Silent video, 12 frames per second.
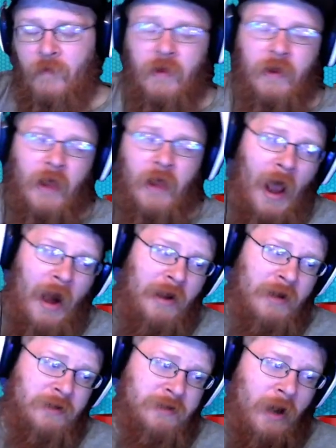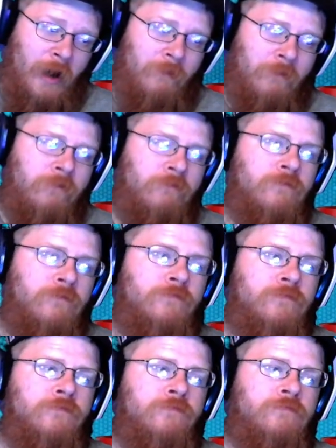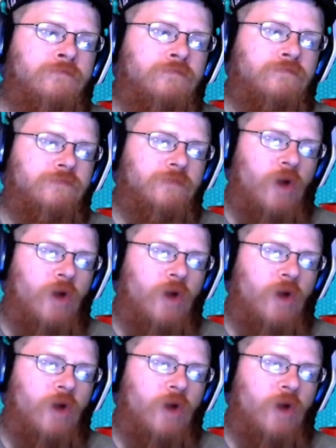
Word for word: That is um a